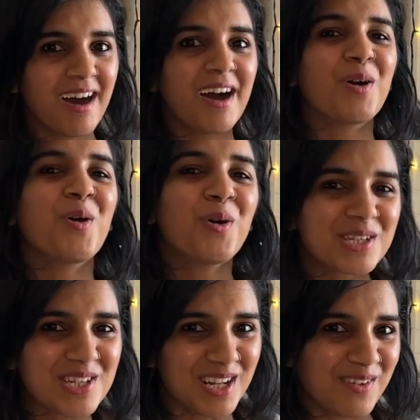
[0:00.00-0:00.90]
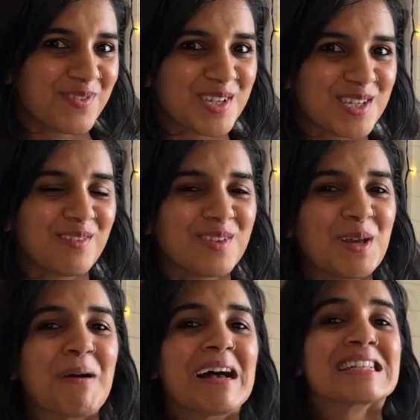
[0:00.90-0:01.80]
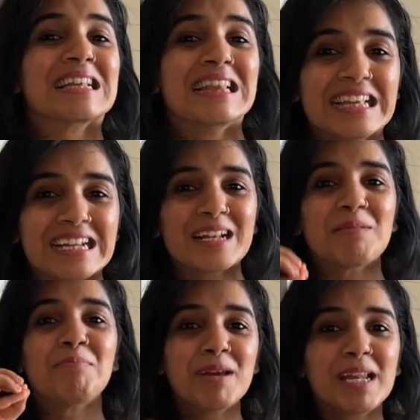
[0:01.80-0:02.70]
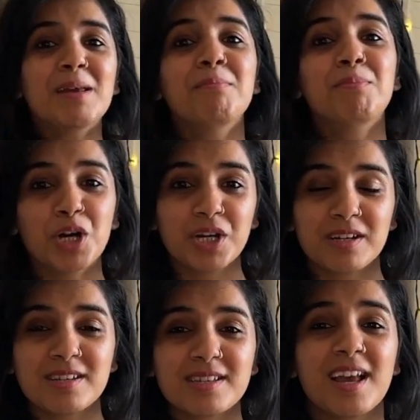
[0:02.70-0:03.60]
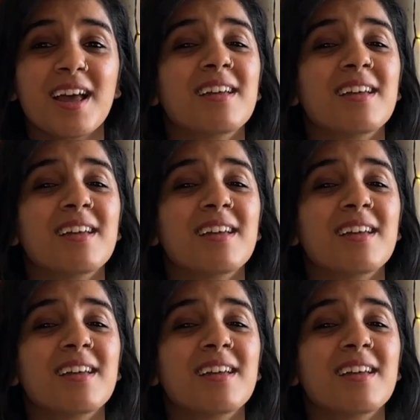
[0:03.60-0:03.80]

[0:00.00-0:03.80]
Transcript: I also love to serve them as little mini burgers.